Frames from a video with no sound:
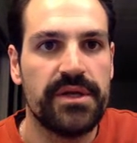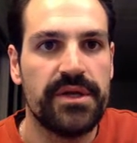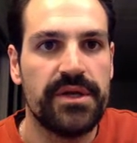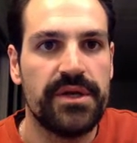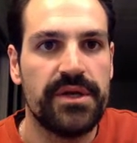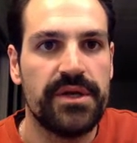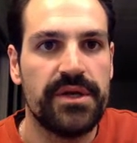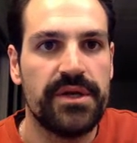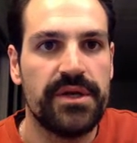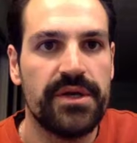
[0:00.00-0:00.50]

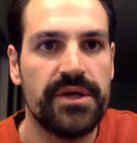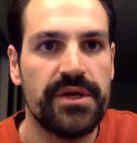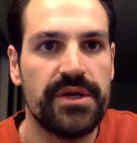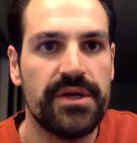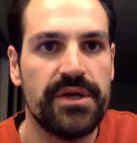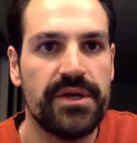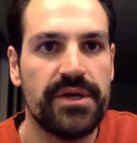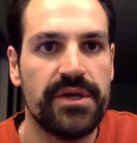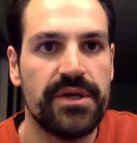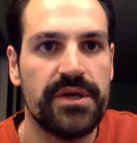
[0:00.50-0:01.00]

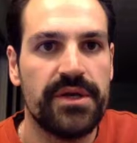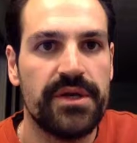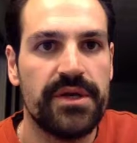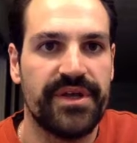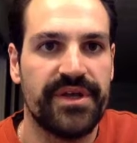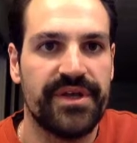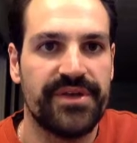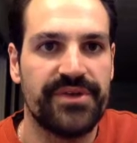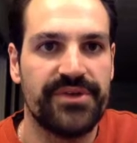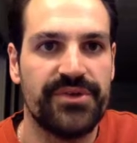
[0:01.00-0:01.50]
now,
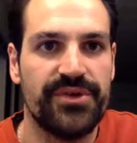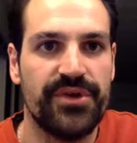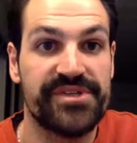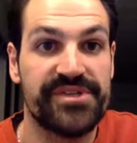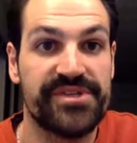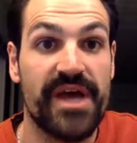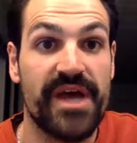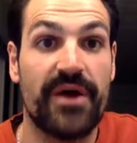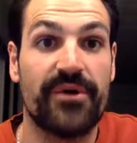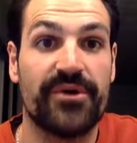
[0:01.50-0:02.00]
you
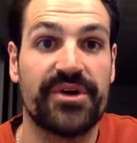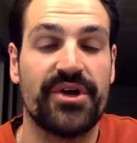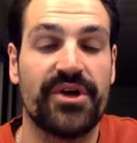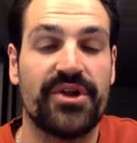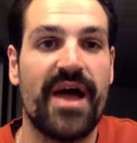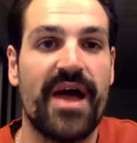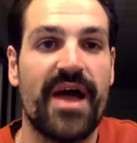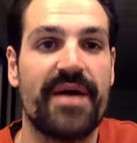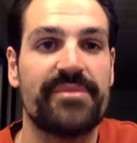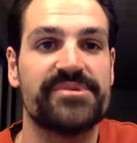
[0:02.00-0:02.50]
notice how it
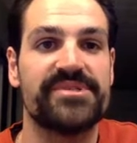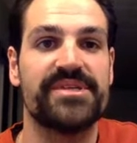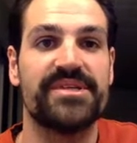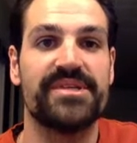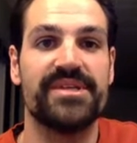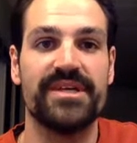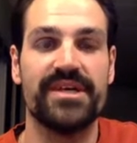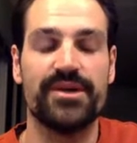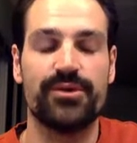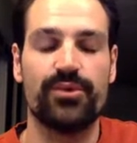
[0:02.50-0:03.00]
collapsed to
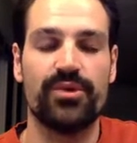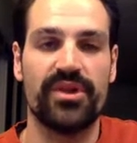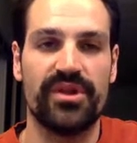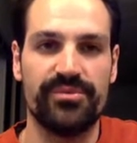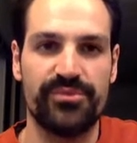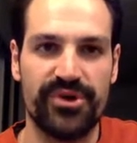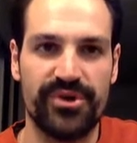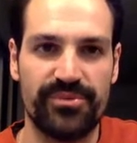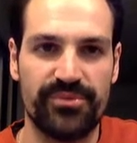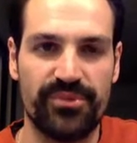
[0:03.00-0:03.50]
the
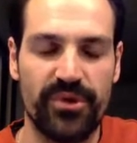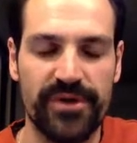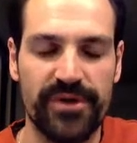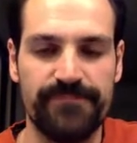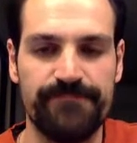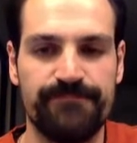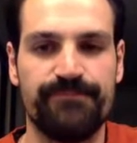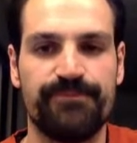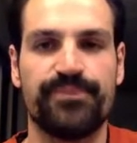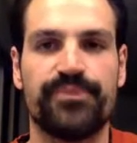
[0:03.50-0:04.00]
equilibrium
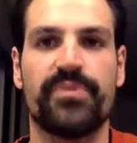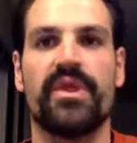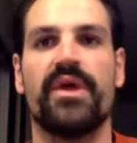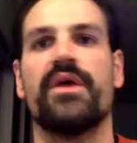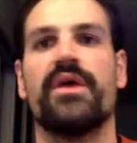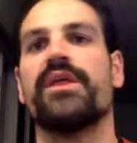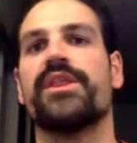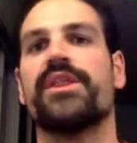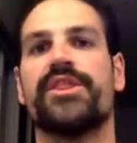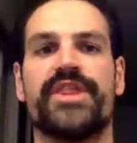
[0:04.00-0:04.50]
point?
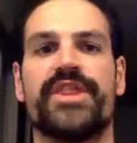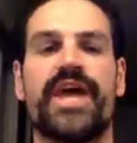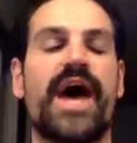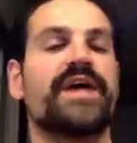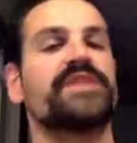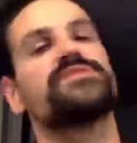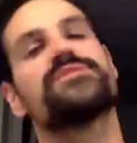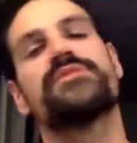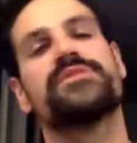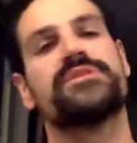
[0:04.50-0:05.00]

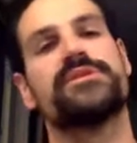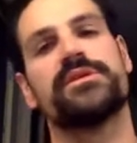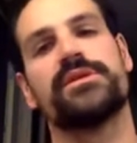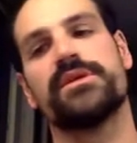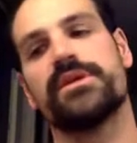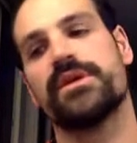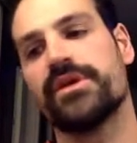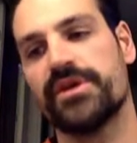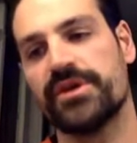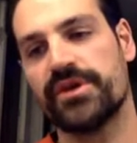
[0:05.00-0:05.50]
That's
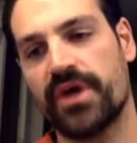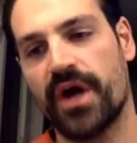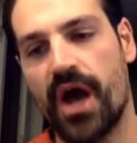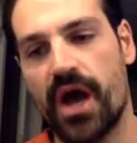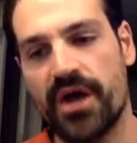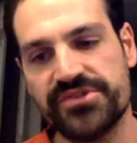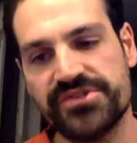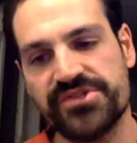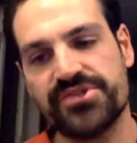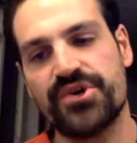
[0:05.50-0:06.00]

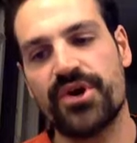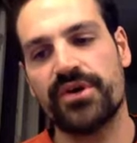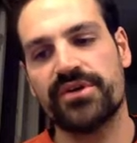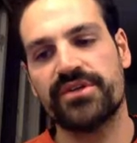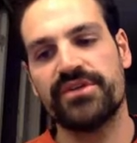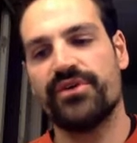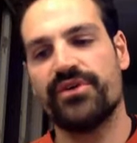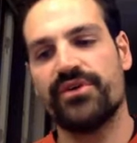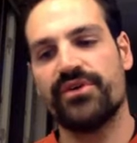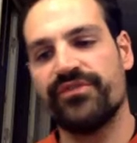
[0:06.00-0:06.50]

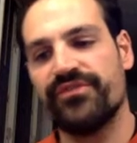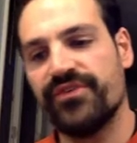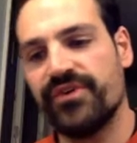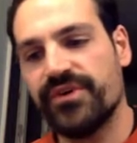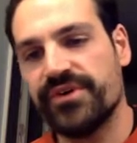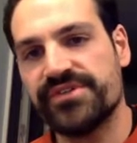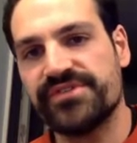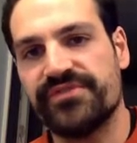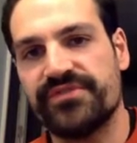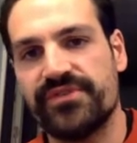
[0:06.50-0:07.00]
constructive
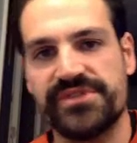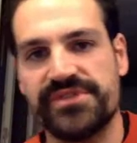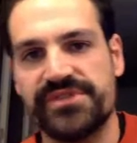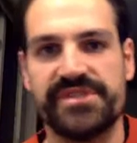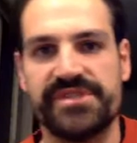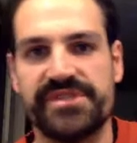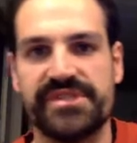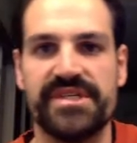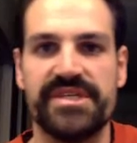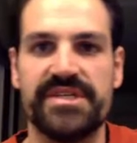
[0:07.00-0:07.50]
interference
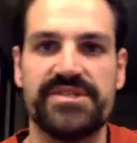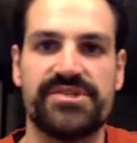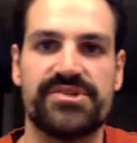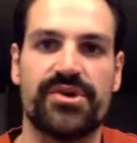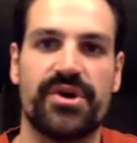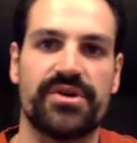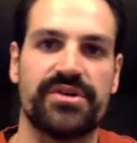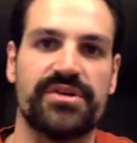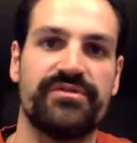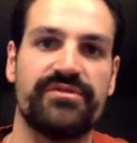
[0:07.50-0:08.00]
versus
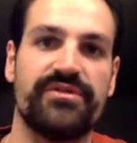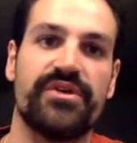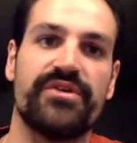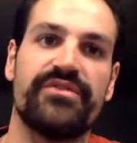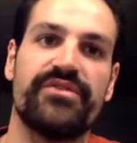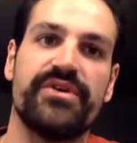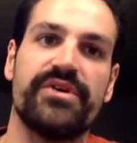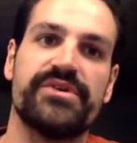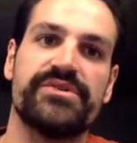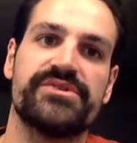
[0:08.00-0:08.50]
destructive
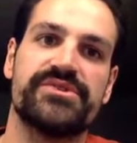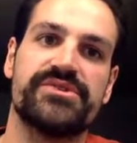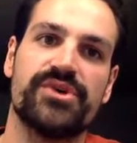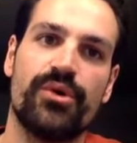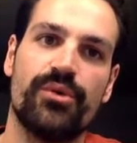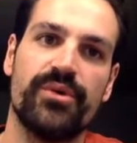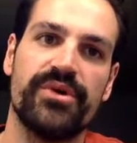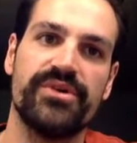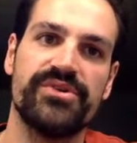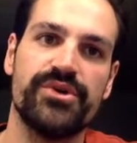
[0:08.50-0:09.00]
interference.
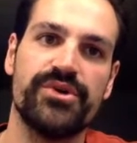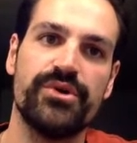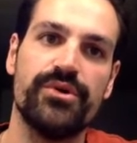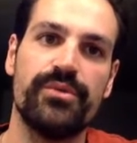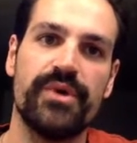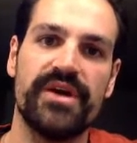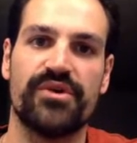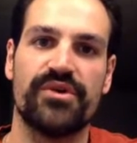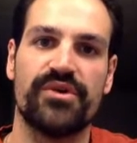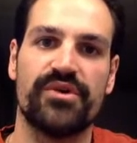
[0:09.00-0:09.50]
So when two
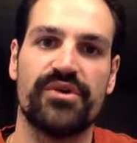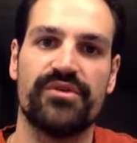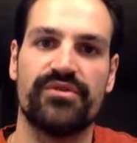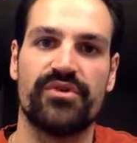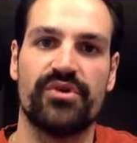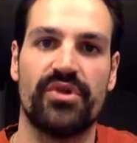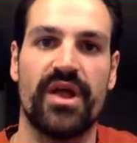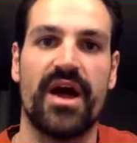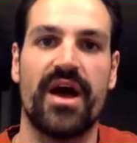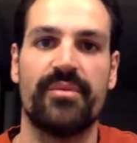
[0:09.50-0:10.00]
waves
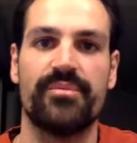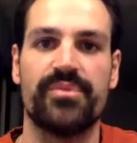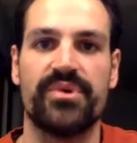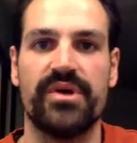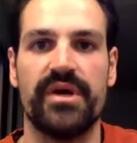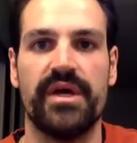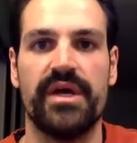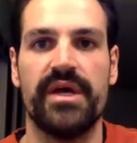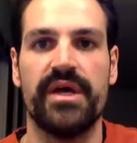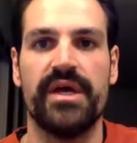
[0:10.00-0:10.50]
overlap,
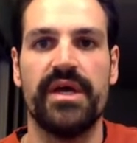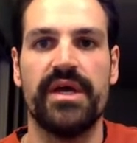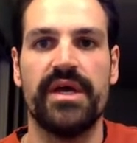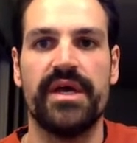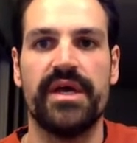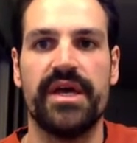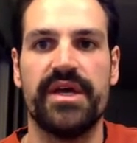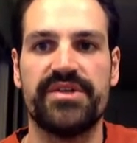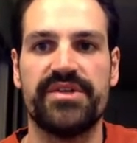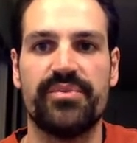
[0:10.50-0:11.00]

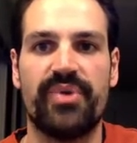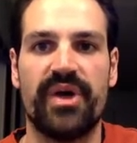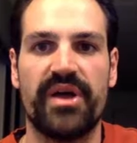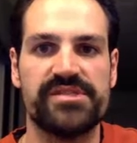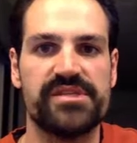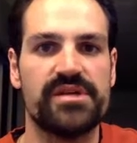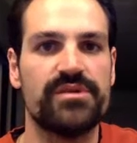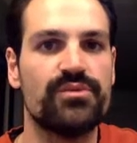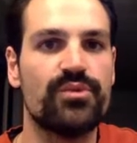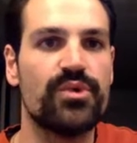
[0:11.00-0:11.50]
it
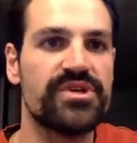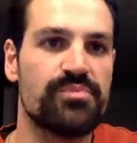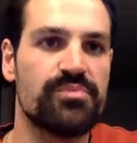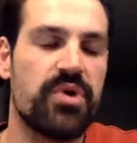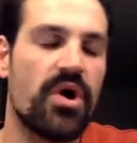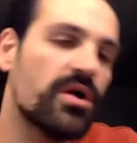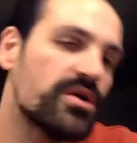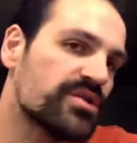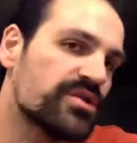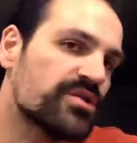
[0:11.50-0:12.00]
depends on which
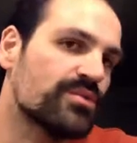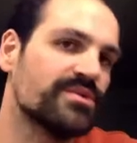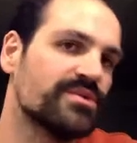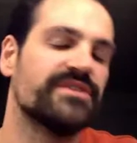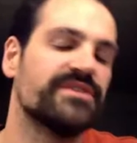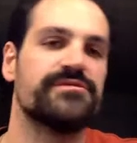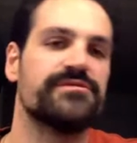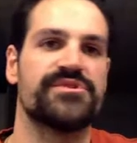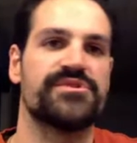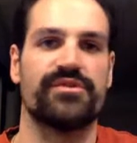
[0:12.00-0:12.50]
part of the
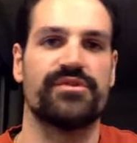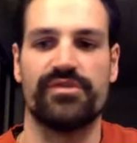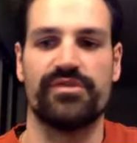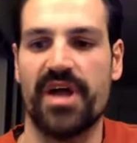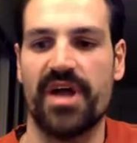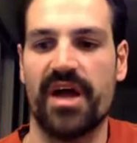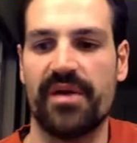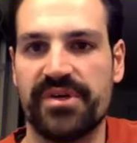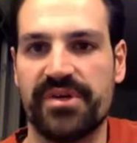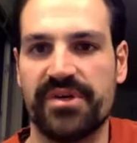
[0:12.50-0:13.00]
wave is
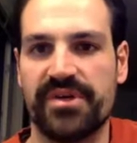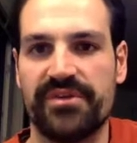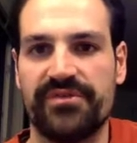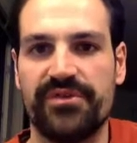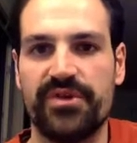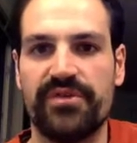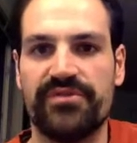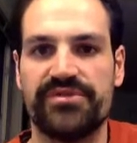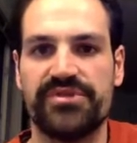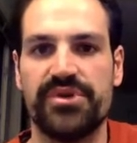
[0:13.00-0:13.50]
overlapping. If
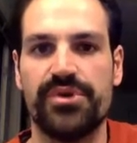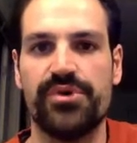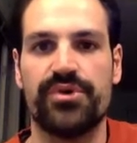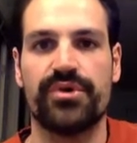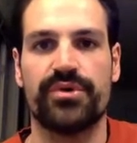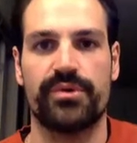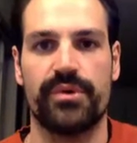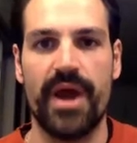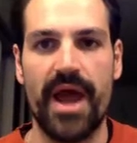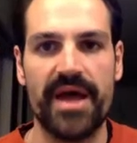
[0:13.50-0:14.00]
you have two
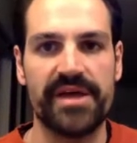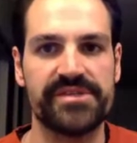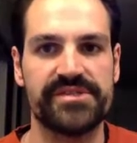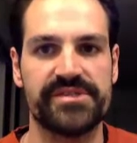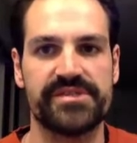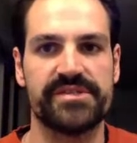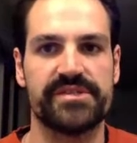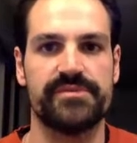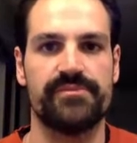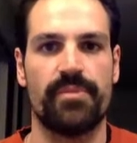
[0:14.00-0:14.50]

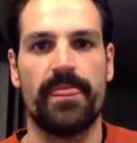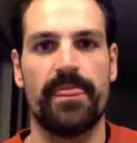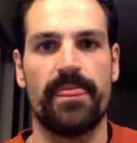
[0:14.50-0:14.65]
crests